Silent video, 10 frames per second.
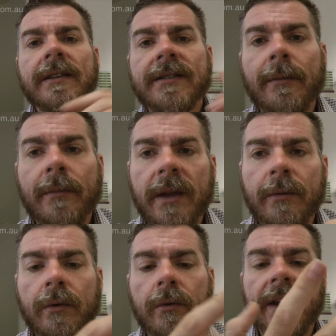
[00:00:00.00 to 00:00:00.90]
Some
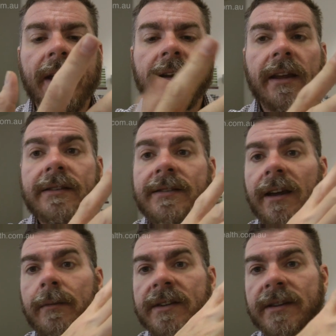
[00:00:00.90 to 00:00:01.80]
people can get
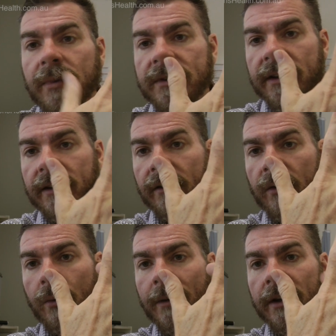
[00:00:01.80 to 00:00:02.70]
scabies, in particular
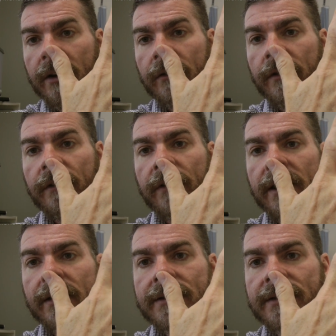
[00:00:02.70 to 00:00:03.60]
the webbing of the
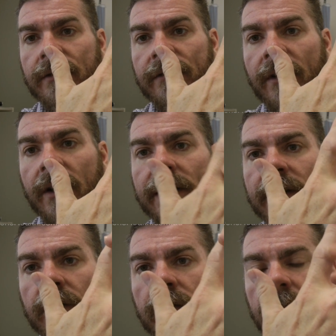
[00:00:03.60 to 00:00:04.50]
fingers. You'll find
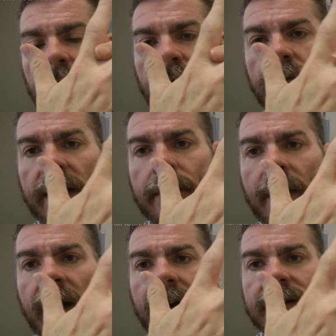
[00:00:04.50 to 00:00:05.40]
little red
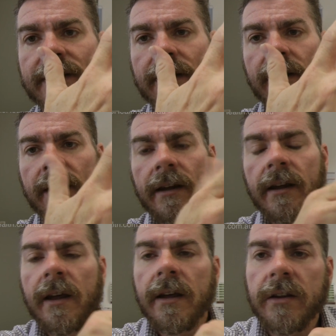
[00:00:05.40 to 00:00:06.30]
marks in there.
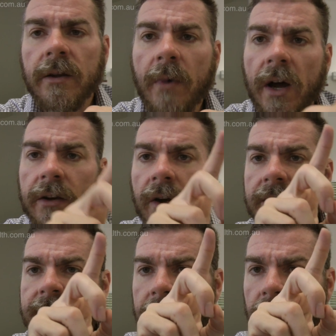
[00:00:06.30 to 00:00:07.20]
You might
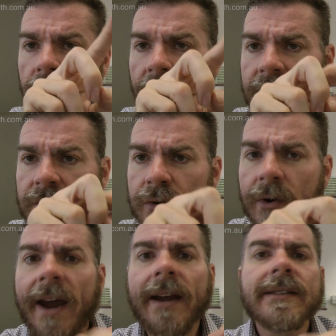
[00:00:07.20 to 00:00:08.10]
notice little red
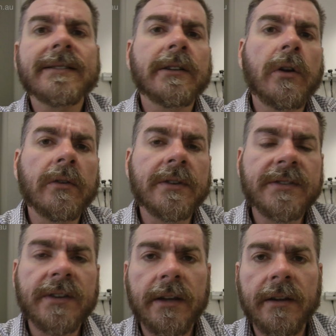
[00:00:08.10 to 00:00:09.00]
tracks along the
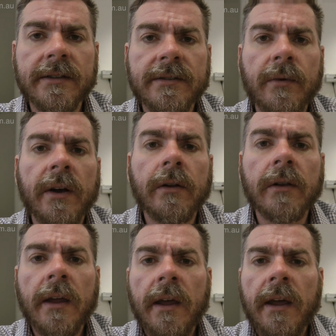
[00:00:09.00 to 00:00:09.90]
skin as
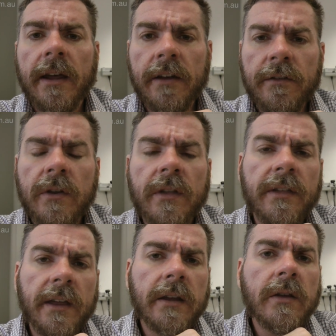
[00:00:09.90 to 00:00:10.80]
well. If you
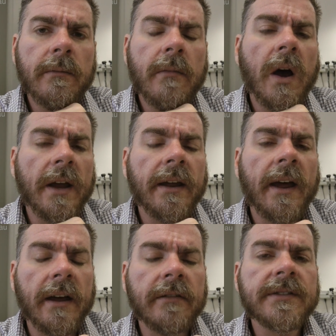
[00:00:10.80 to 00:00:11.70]
think you might
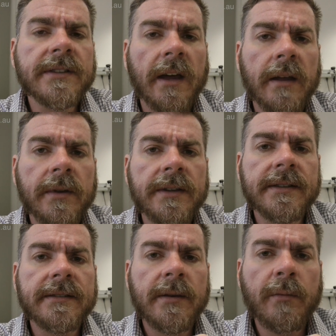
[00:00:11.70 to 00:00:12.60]
have
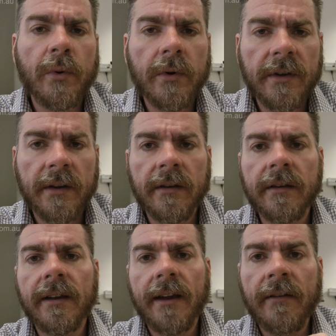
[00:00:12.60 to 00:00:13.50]
scabies, it's important
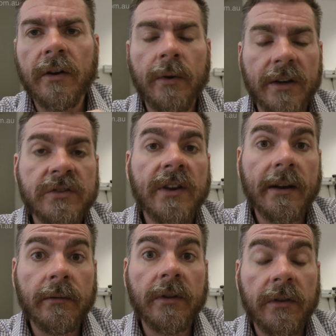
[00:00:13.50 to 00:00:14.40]
to have a quick
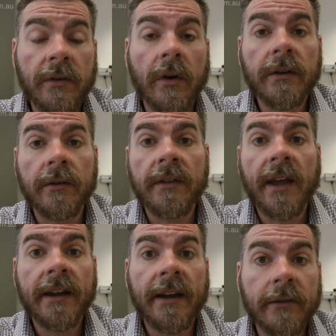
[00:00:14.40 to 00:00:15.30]
chat with your doctor and
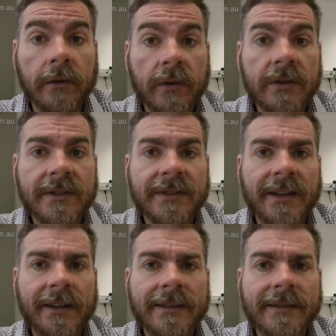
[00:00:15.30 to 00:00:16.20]
they can have a look at your
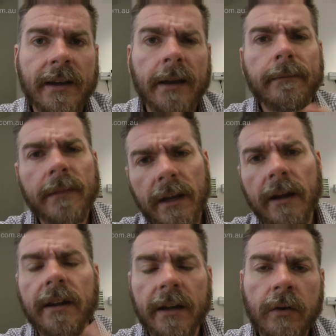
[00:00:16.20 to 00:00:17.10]
skin and say,
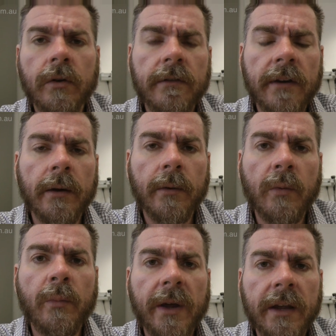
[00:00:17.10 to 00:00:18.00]
yeah, it could very
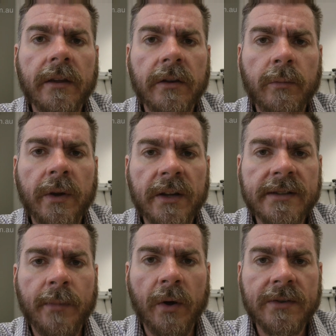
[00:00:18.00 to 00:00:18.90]
well be that you've been
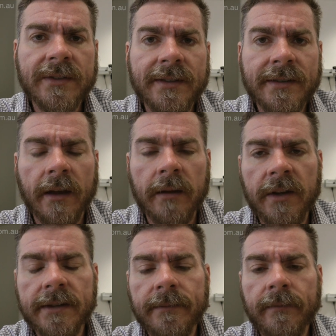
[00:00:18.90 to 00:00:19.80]
exposed to
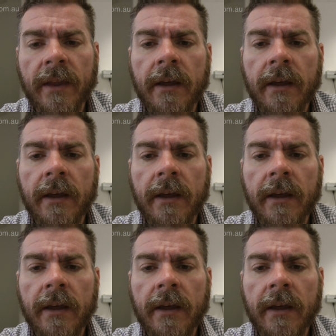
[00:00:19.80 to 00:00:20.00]
scabies.